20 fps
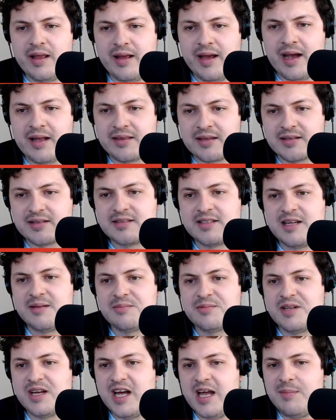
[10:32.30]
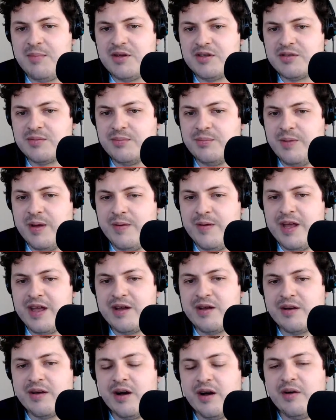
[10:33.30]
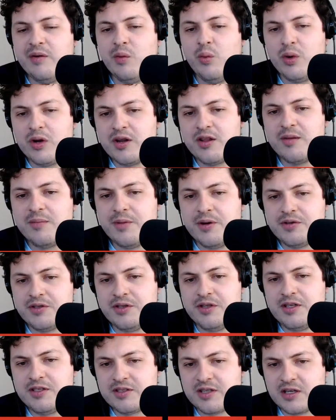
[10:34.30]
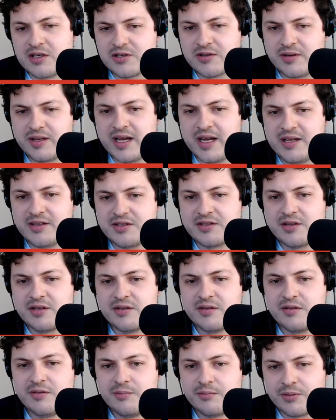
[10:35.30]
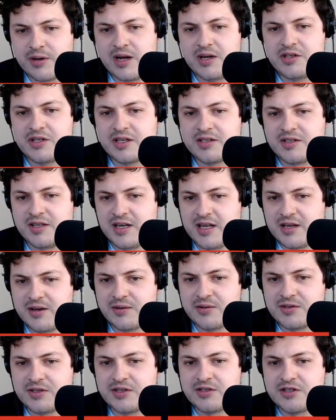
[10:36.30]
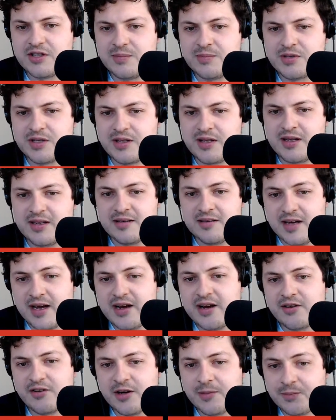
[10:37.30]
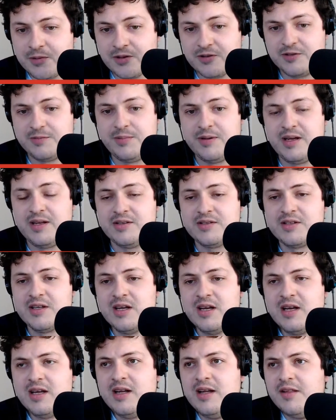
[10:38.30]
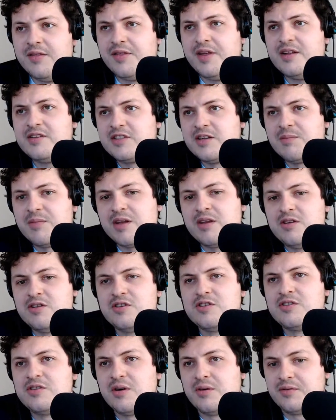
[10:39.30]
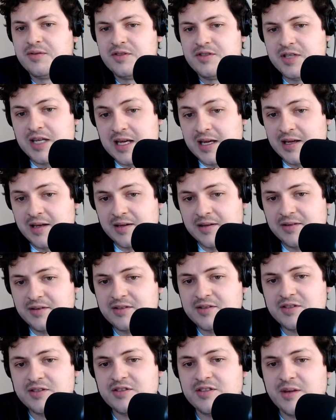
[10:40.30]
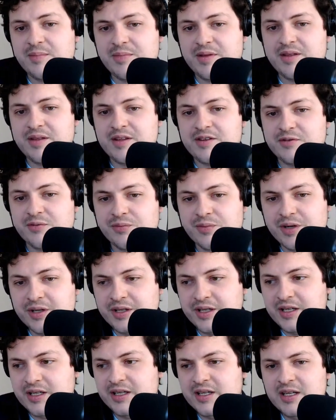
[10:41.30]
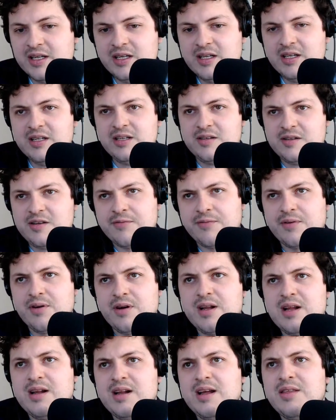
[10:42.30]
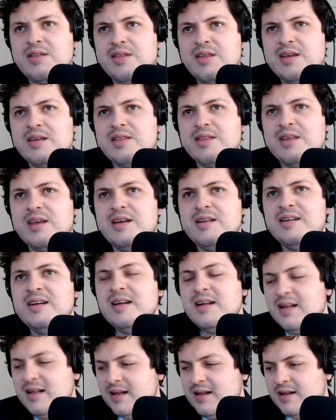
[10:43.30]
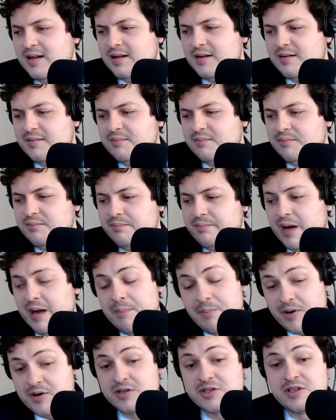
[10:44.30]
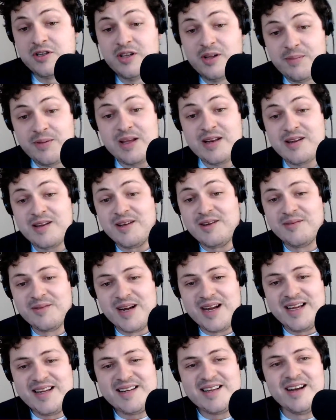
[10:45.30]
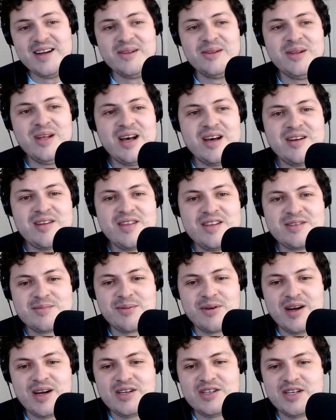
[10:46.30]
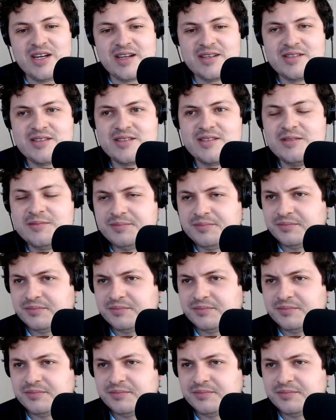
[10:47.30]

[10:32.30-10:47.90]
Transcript: at the same time as being one of the most decentralized projects and ecosystems in the entire crypto space. That's something you just don't see. This is something that's really different. And I think that, my personal opinion, right, a lot of these projects